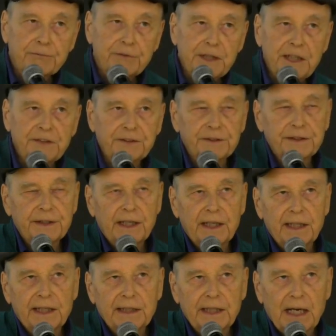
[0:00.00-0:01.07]
reason
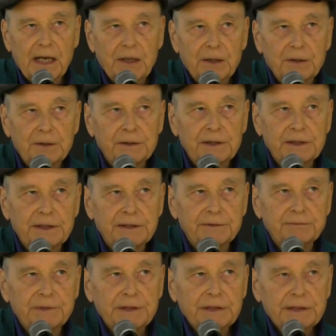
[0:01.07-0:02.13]
I now
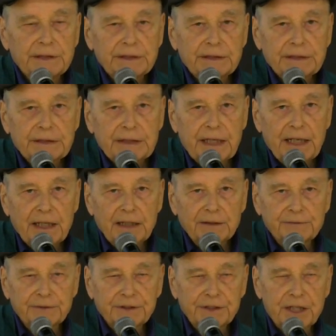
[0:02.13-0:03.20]

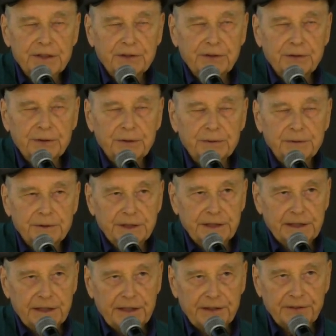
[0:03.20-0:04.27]
have started to,
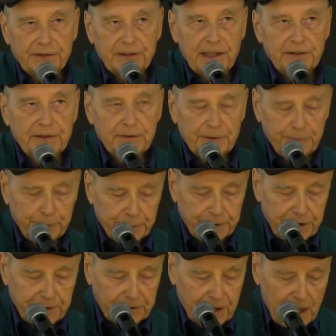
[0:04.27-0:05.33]
in the last few
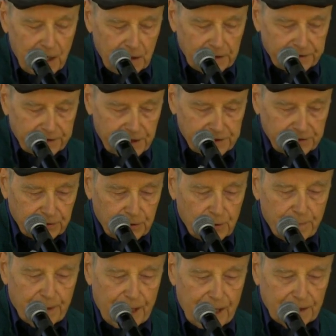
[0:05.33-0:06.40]
years, started to go
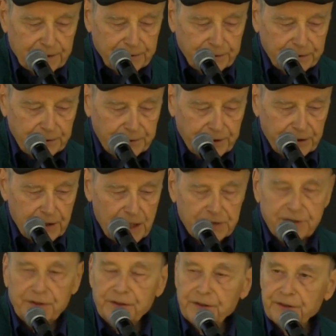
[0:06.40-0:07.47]
back to using
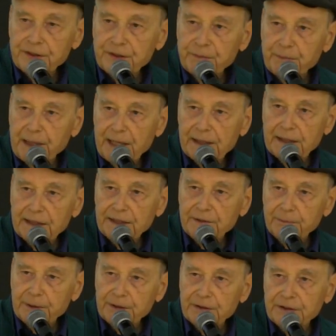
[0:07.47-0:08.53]
consciousness expanding is
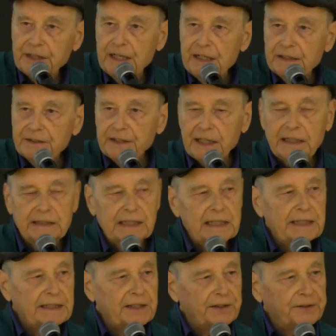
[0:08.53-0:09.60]
because
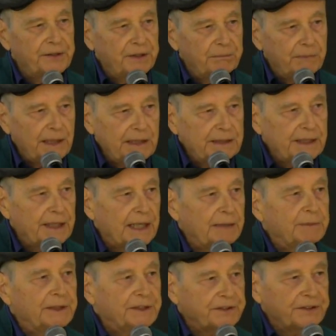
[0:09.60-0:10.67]
psychedelic has, in the
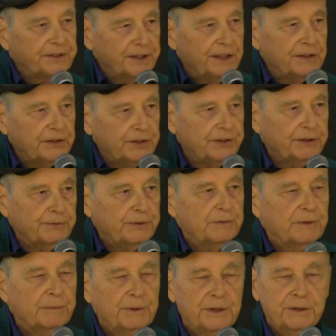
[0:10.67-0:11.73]
meantime, and this is interesting
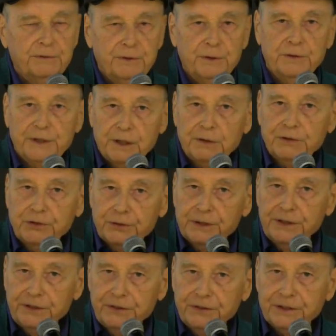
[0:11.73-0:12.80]
from the point of view of cultural
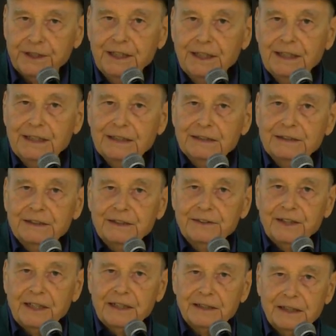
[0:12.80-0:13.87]
history. See,
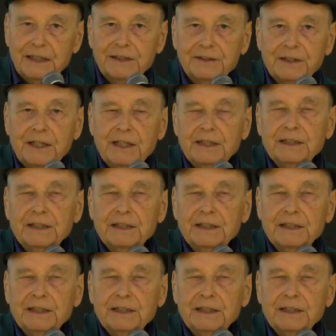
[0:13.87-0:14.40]
psychedelics.